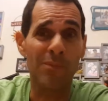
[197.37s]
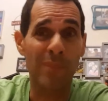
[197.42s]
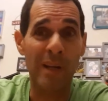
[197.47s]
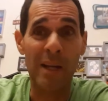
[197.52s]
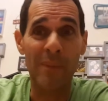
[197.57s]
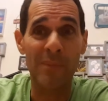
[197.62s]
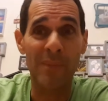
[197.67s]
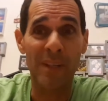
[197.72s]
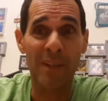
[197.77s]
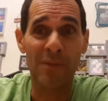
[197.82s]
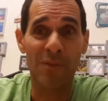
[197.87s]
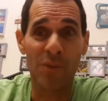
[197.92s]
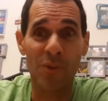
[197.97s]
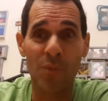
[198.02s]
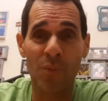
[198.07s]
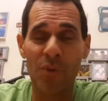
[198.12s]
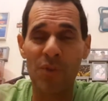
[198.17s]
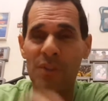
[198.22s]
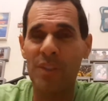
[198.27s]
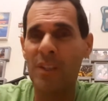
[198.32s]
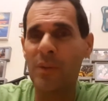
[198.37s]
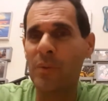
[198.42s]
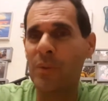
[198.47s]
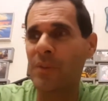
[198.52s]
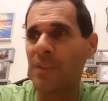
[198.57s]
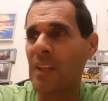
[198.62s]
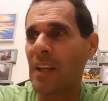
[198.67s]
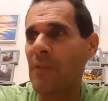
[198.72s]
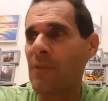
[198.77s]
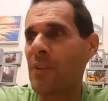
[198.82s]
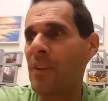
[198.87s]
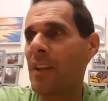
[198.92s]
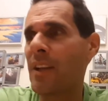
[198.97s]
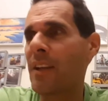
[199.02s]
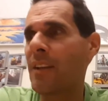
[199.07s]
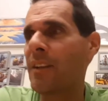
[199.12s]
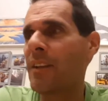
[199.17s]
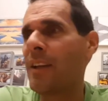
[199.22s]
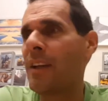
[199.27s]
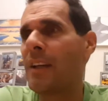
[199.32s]
popped out two more sequels after
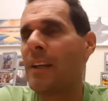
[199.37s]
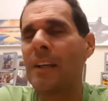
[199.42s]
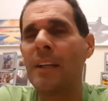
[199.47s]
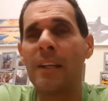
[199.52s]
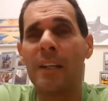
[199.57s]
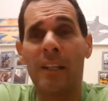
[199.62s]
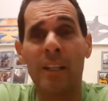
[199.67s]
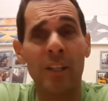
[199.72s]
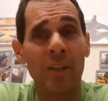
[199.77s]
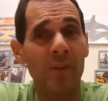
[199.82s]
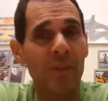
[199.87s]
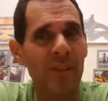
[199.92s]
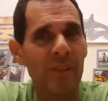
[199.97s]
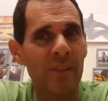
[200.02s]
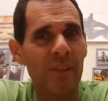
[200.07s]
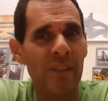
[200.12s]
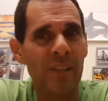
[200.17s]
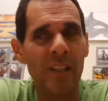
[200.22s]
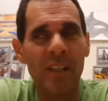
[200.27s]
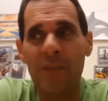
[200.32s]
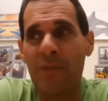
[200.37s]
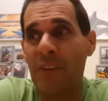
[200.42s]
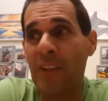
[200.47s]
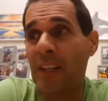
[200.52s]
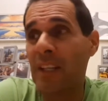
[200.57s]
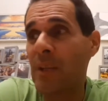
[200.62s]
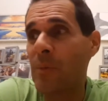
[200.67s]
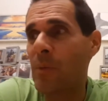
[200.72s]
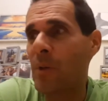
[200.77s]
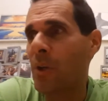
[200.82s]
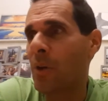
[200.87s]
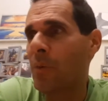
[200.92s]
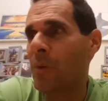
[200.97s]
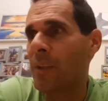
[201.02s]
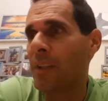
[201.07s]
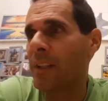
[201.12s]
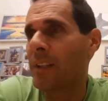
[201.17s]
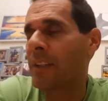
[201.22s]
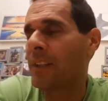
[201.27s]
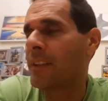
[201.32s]
that. Curious to see if they keep
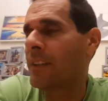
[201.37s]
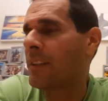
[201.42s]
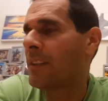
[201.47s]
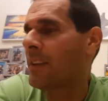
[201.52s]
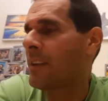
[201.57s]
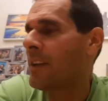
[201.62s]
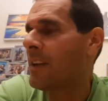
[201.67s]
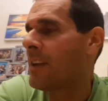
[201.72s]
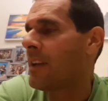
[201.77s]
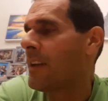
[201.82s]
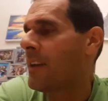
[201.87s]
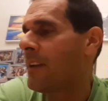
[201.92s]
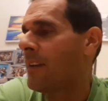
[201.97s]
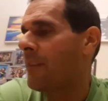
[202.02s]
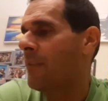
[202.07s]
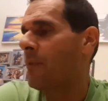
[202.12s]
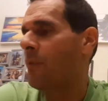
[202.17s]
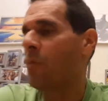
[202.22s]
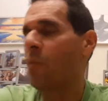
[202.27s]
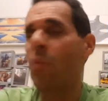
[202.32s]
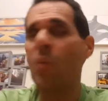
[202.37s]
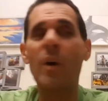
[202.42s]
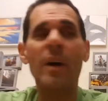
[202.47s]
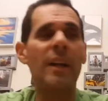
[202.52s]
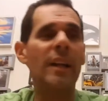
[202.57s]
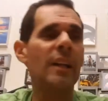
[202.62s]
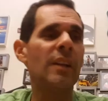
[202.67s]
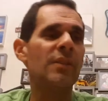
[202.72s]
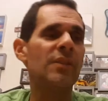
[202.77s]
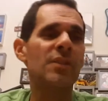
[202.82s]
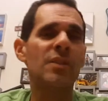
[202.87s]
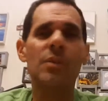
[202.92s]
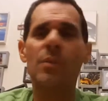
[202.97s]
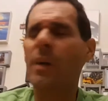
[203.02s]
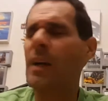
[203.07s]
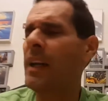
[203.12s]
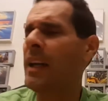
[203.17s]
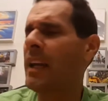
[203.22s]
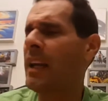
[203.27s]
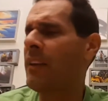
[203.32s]
going. What else
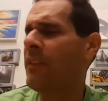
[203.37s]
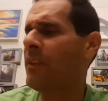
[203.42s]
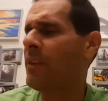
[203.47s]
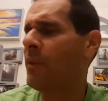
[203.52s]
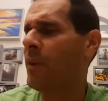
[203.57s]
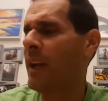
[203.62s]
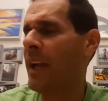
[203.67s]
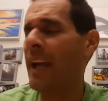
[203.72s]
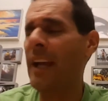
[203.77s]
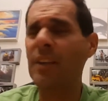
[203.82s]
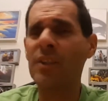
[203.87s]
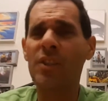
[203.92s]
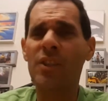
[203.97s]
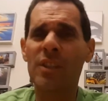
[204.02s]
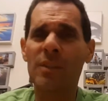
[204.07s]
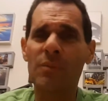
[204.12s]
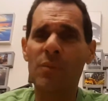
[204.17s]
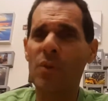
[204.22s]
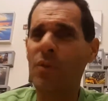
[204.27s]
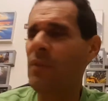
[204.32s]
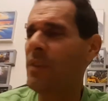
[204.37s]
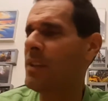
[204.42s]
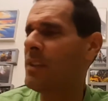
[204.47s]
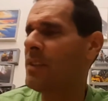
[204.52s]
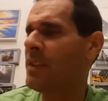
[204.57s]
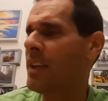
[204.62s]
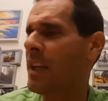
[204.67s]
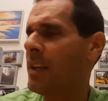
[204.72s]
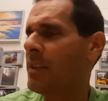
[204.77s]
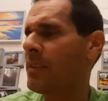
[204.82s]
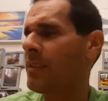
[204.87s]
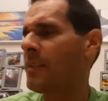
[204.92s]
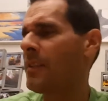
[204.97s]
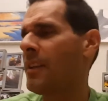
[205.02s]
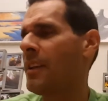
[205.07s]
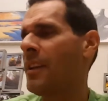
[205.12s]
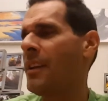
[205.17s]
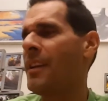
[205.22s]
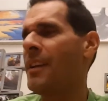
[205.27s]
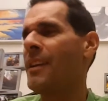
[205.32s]
do I have here? Action movies, yes.
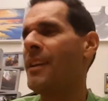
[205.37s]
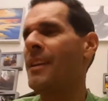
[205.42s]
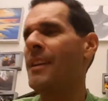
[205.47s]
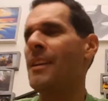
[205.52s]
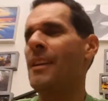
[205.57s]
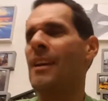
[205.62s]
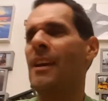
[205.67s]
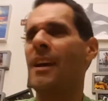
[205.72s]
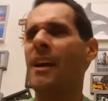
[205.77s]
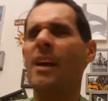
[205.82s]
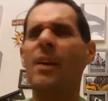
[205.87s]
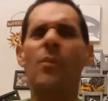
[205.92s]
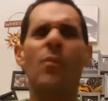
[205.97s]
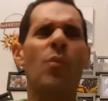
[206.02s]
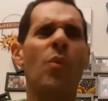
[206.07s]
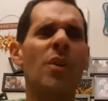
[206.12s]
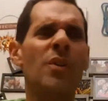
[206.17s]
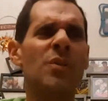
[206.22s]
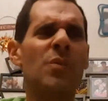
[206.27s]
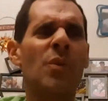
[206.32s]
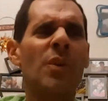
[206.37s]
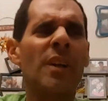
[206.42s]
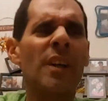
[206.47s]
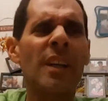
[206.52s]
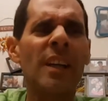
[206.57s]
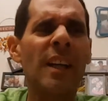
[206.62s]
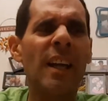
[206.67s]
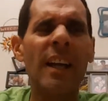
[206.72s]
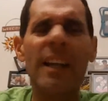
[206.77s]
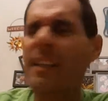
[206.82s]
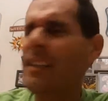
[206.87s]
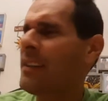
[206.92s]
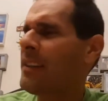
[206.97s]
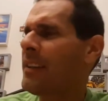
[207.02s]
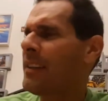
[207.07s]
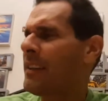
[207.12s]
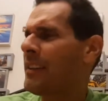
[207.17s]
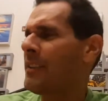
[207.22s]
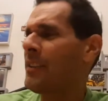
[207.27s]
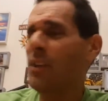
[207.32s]
I was working at
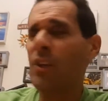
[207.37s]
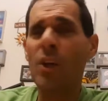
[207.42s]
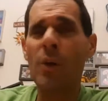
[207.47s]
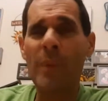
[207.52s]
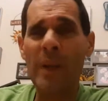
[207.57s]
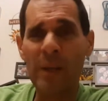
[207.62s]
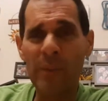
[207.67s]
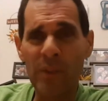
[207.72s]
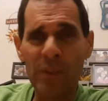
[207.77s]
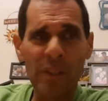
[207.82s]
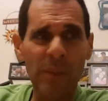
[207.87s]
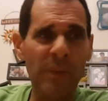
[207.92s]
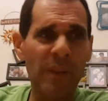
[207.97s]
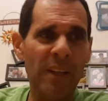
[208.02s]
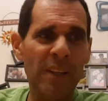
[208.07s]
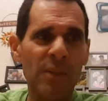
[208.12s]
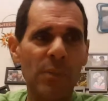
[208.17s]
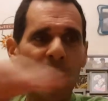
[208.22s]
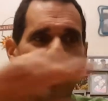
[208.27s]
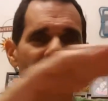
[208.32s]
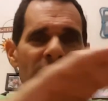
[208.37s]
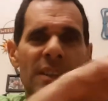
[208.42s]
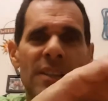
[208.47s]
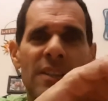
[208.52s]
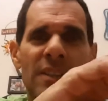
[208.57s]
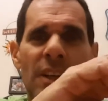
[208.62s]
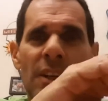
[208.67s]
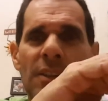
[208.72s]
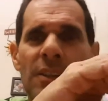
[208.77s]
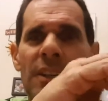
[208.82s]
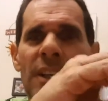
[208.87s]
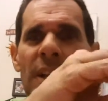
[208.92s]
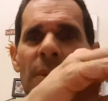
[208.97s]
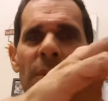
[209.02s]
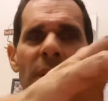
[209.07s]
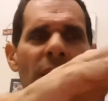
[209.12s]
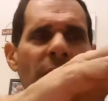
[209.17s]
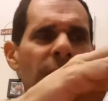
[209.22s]
the Commack Multiplex when this sucker came